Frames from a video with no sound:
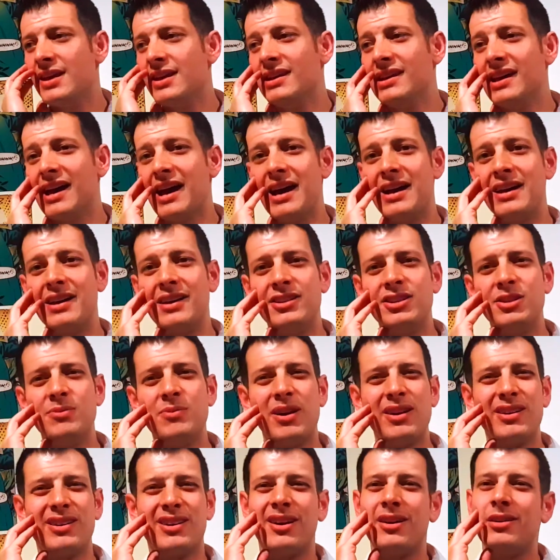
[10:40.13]
and you
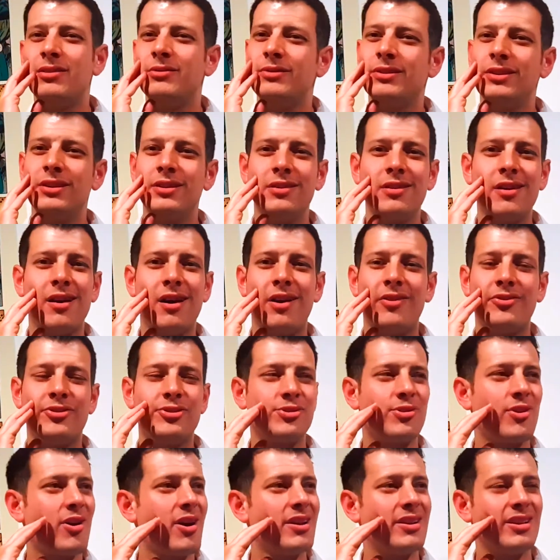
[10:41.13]
might go, you know, I've
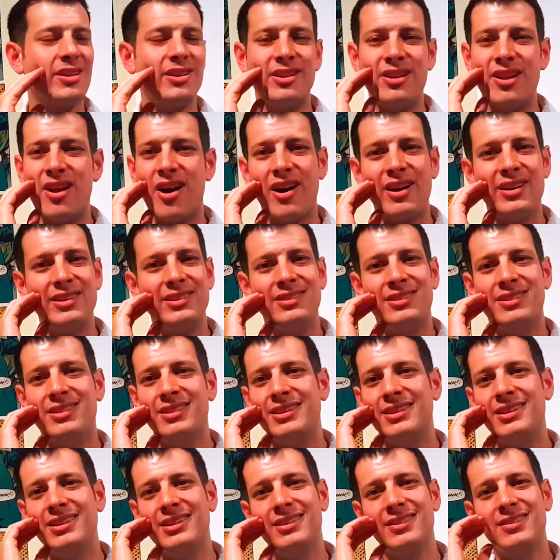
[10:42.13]
tried a
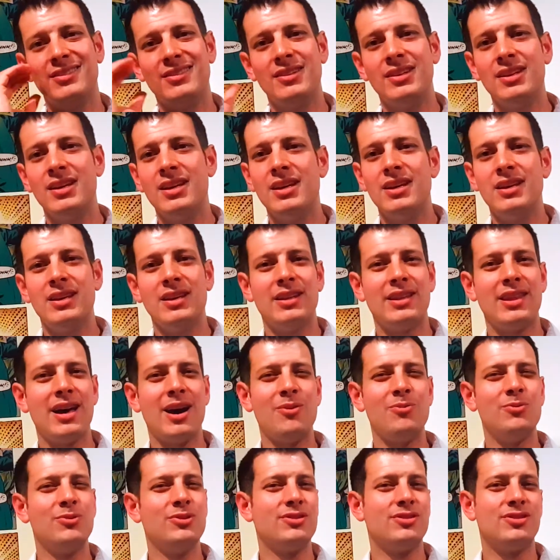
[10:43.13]
90 and
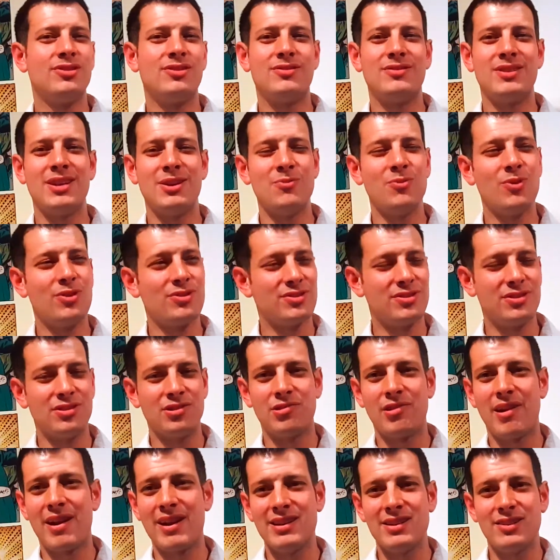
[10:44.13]
it wasn't
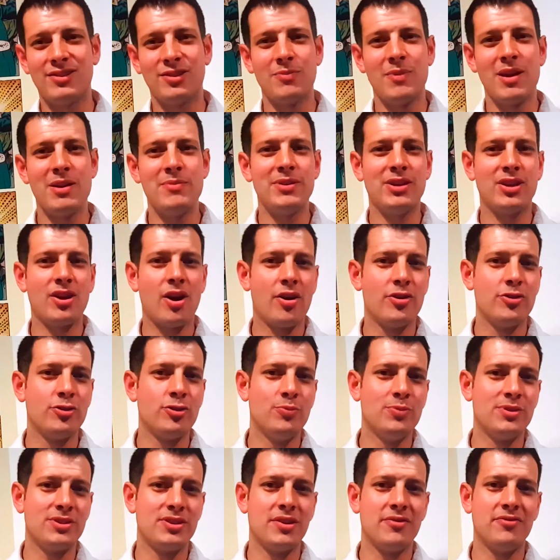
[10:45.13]
great, so maybe
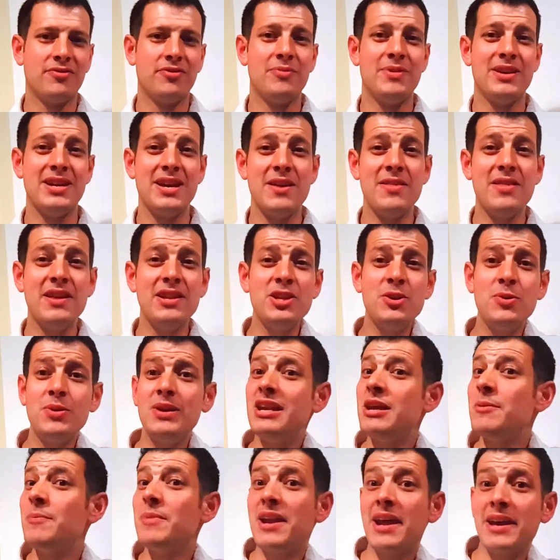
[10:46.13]
Carnauba's not for me. And then you
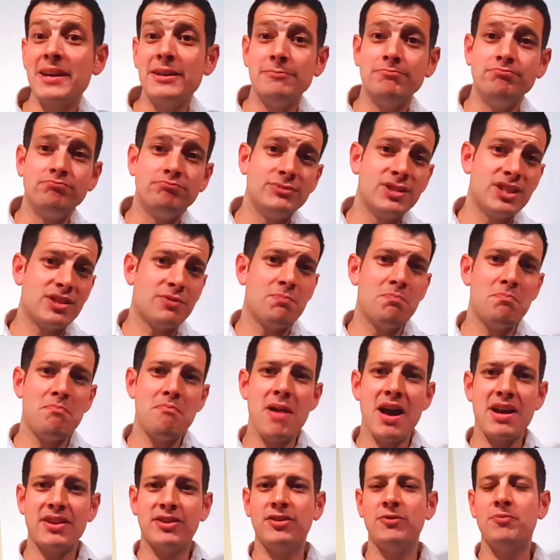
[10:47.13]
eliminate this
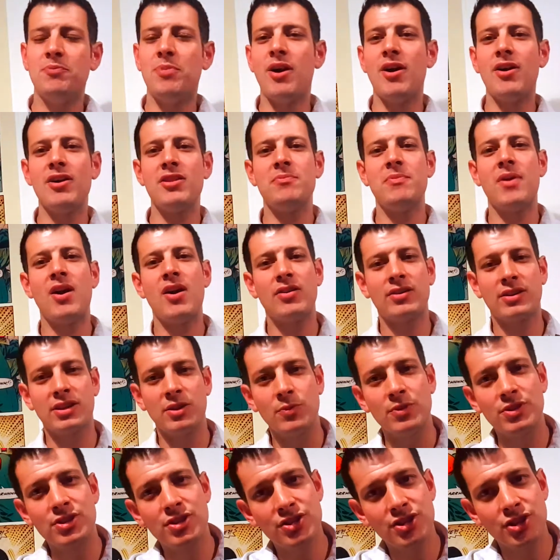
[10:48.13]
massive part of the market,
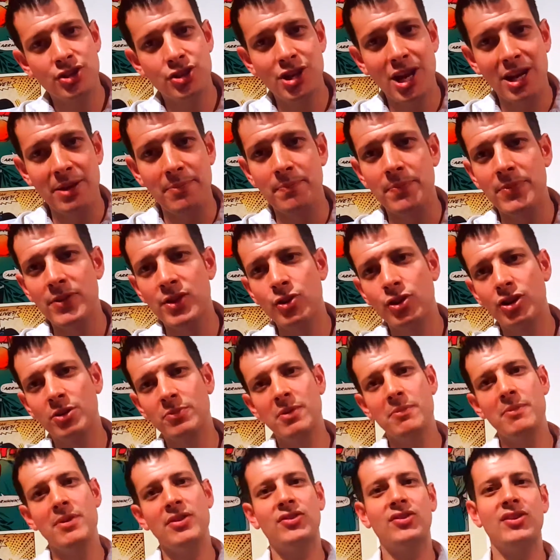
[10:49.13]
which is a shame. You're going to be
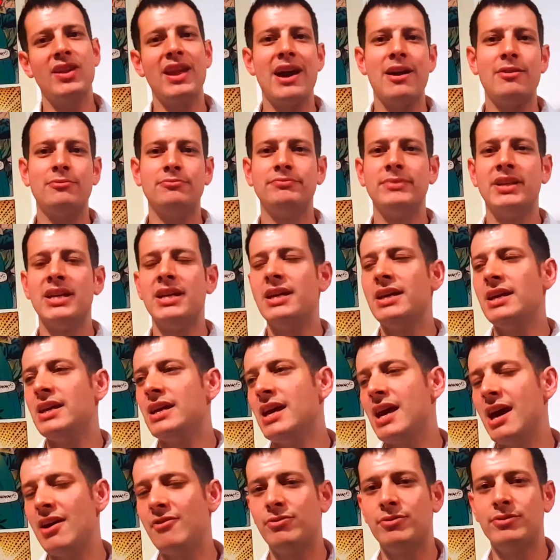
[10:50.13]
missing out.
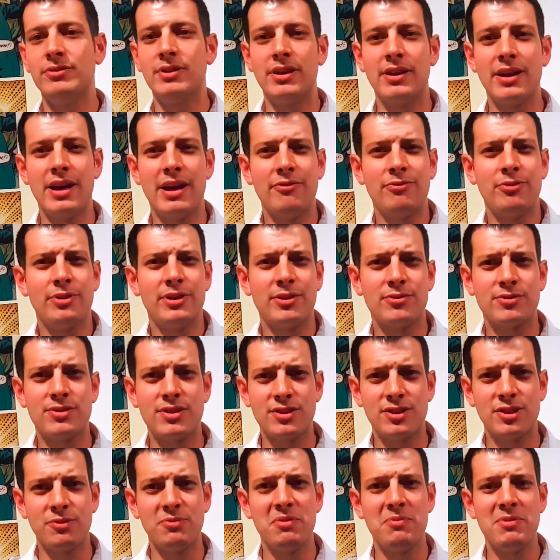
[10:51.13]
Everyone else is
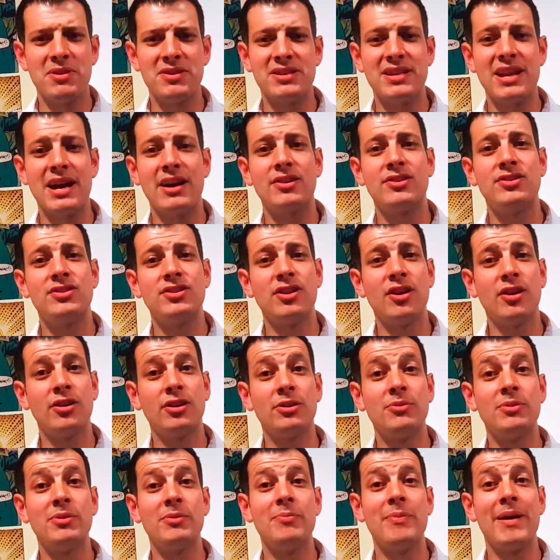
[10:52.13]
going to be missing out because you're not going to
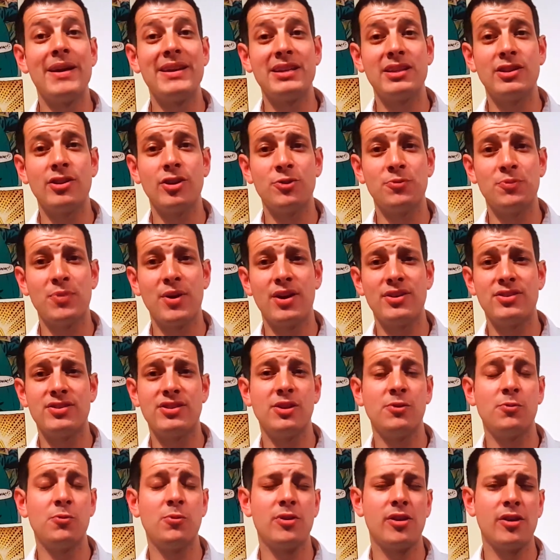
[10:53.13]
be making those
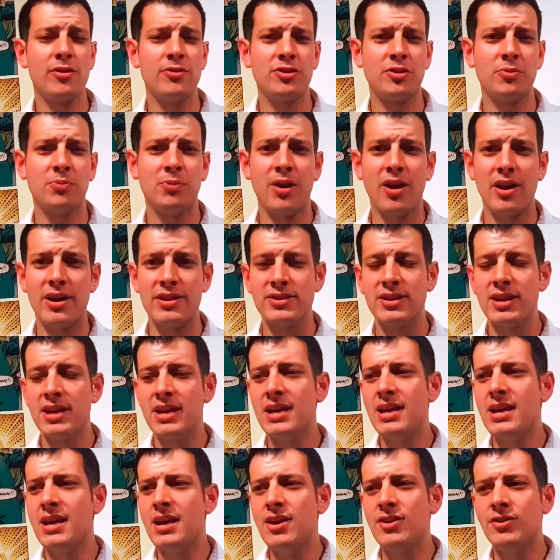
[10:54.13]
purchases with those suppliers.
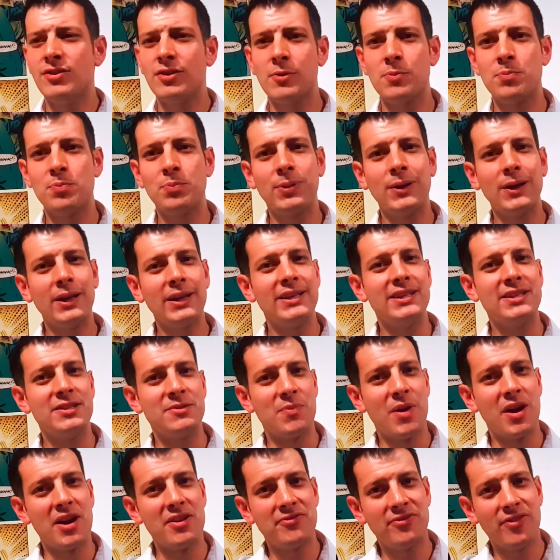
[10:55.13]
So please,
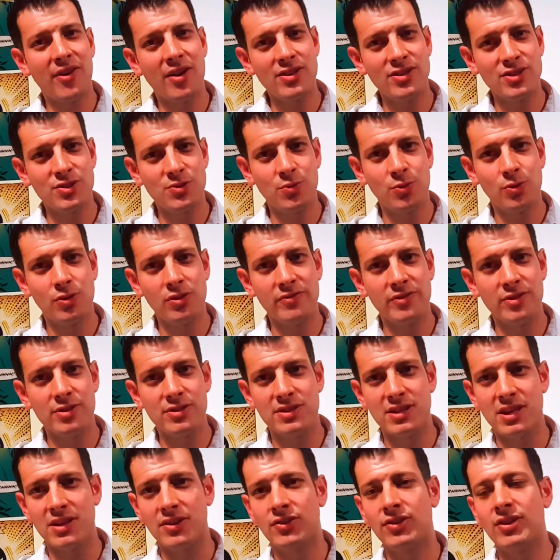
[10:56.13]
my advice to all of you is
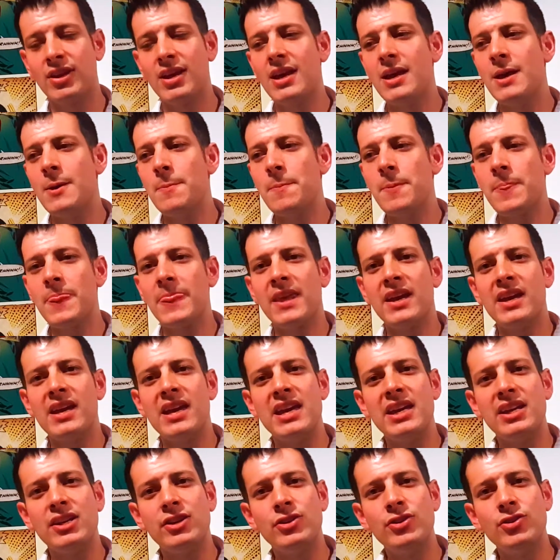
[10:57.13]
this:
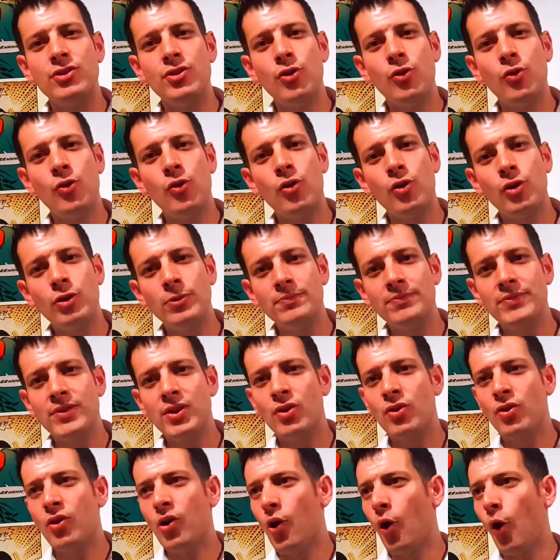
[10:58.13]
ignore
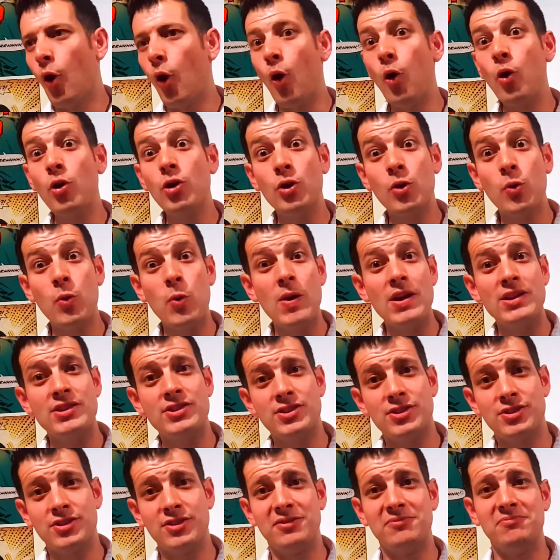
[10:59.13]
or
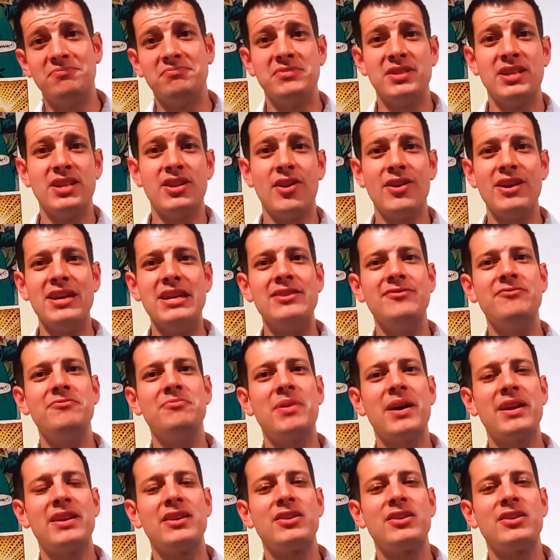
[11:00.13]
question, you know, even better,